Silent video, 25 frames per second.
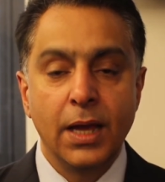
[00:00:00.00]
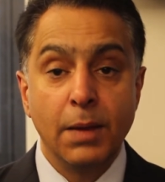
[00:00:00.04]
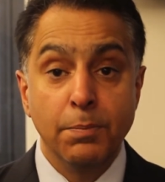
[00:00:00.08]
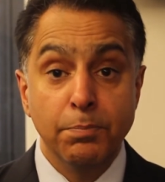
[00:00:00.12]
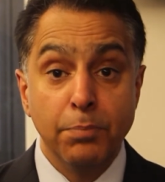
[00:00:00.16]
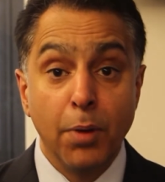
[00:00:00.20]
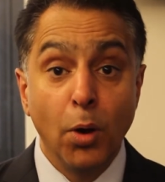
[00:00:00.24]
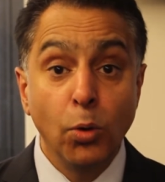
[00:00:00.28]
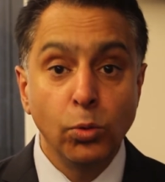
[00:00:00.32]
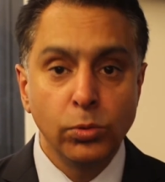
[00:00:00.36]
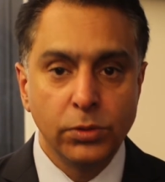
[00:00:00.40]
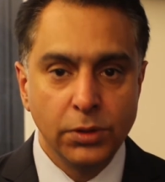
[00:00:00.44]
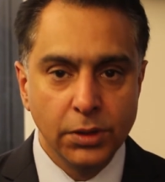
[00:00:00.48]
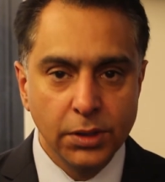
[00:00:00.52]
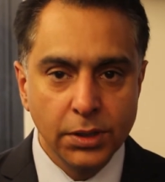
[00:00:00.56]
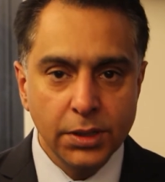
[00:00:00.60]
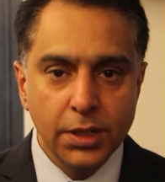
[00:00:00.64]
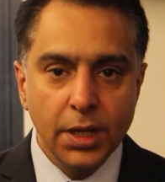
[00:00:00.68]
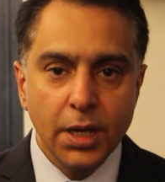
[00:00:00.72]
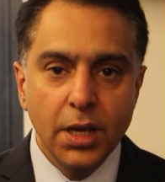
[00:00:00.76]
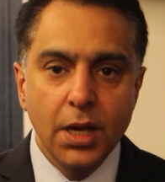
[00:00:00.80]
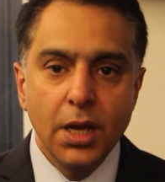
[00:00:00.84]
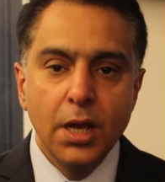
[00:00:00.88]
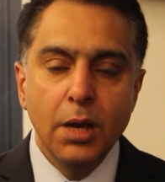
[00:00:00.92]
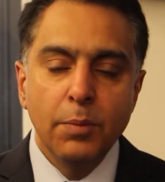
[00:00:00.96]

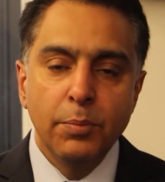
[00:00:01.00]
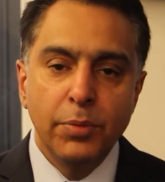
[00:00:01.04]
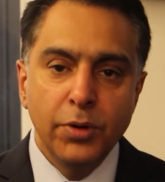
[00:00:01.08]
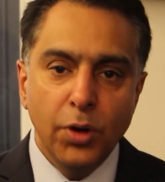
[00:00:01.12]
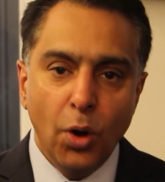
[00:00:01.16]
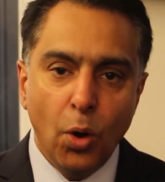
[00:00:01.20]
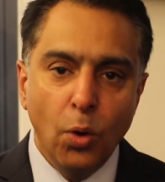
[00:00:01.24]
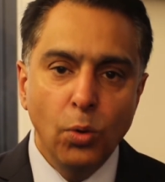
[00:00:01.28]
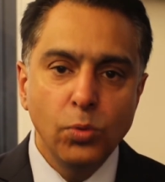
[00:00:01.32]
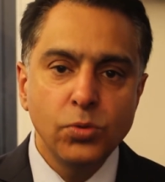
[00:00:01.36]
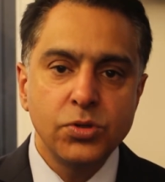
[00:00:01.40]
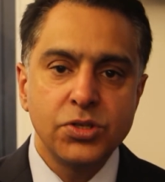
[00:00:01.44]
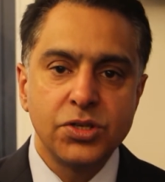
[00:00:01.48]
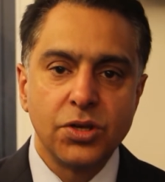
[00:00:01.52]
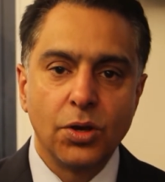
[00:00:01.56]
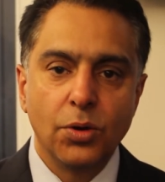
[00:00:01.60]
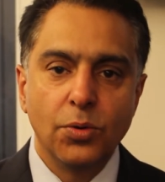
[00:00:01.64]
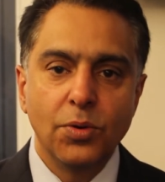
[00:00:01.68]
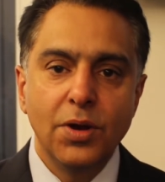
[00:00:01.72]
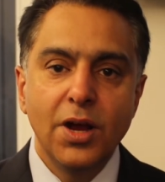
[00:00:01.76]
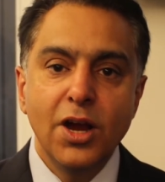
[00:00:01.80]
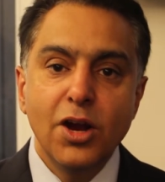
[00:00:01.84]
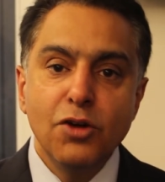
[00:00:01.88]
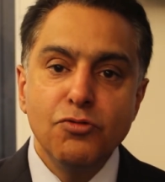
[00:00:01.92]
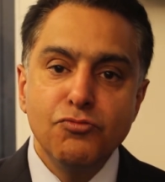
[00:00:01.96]
emboldened, but
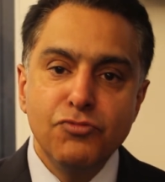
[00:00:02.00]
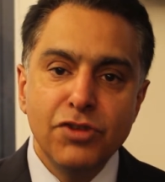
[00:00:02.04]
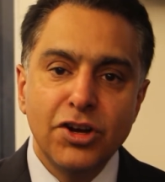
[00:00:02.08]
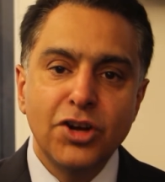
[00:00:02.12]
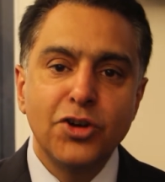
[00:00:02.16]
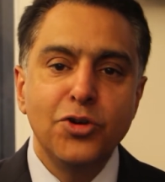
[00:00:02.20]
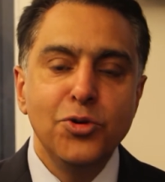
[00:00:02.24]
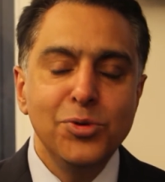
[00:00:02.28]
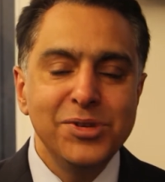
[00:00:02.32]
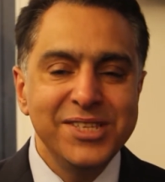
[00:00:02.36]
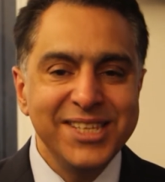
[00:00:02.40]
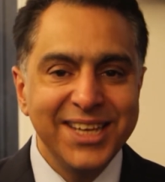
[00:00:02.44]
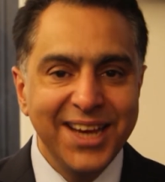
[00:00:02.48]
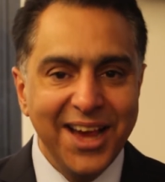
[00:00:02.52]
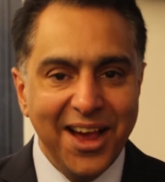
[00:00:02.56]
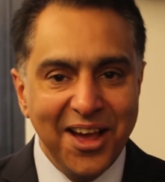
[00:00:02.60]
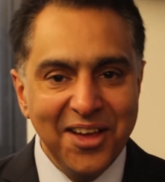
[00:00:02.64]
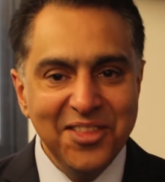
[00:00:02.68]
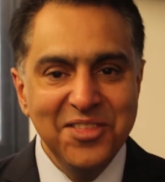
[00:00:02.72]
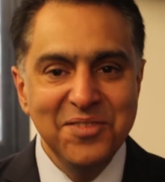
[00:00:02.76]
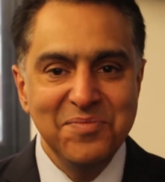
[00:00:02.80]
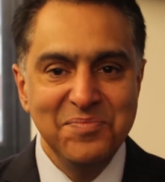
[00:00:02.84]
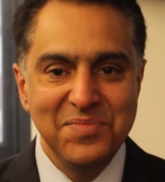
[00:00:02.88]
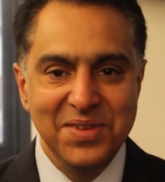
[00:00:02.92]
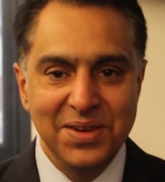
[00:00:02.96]
also recruiting
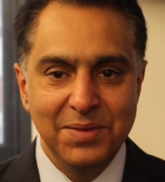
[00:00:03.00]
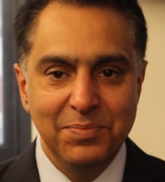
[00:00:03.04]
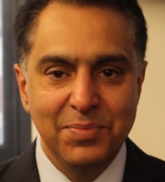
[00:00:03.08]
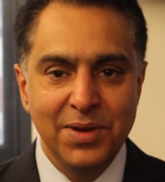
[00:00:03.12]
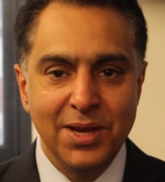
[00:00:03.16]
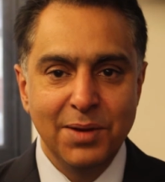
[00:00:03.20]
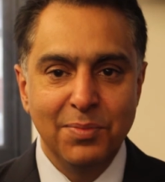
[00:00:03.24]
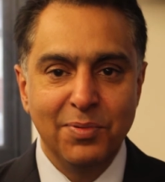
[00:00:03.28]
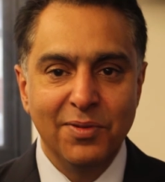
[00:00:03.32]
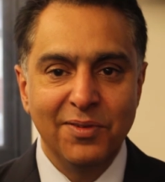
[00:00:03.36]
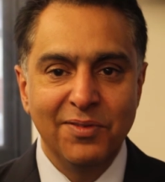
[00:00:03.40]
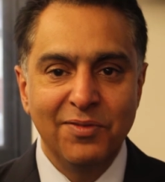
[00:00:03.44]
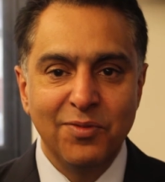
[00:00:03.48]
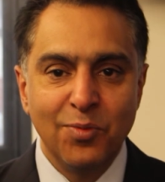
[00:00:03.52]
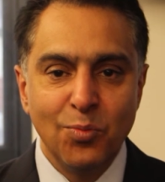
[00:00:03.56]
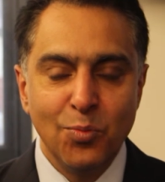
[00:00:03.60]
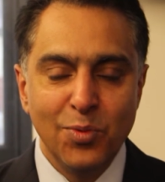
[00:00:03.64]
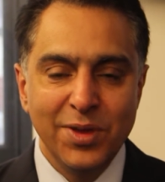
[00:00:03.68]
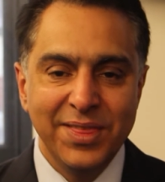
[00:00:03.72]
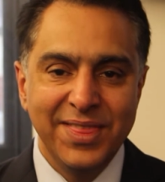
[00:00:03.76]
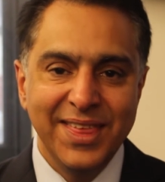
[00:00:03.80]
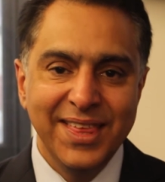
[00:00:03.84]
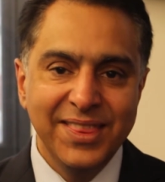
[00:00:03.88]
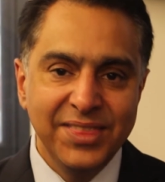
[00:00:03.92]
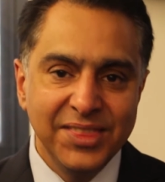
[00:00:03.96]
other people from
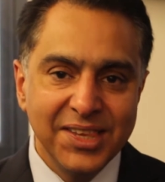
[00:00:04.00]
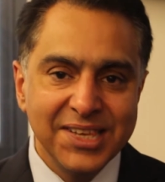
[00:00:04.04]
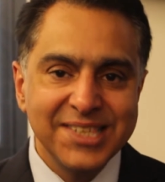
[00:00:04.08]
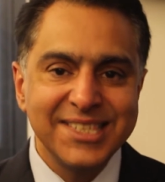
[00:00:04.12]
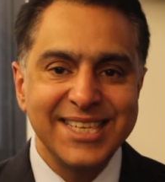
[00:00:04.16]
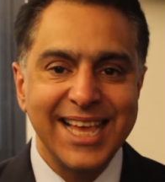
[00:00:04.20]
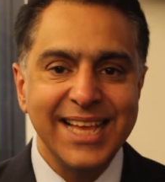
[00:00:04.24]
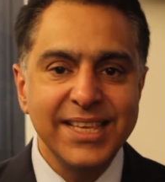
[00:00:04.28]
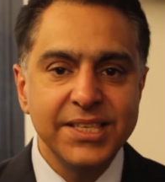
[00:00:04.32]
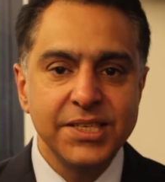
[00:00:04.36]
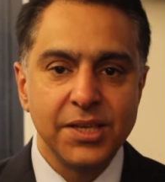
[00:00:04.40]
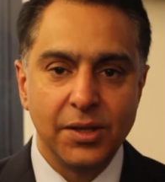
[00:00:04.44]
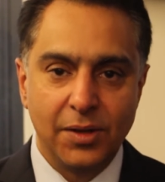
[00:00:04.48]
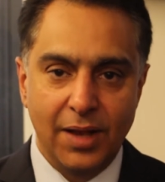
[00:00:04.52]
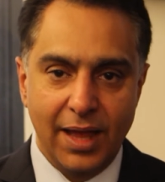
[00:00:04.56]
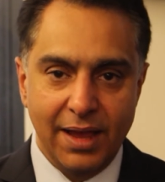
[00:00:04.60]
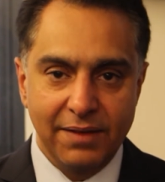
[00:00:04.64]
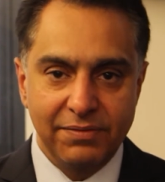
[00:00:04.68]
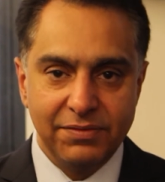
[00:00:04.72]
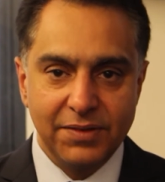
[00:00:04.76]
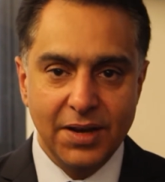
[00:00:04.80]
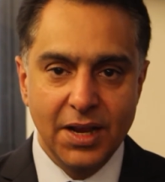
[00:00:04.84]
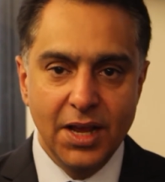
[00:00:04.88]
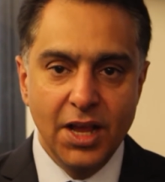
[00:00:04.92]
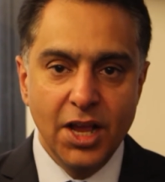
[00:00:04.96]
within the centre
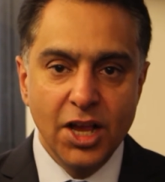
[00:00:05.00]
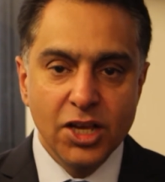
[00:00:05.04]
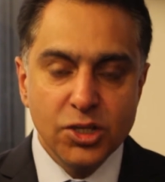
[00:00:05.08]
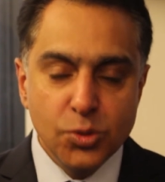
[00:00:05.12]
left.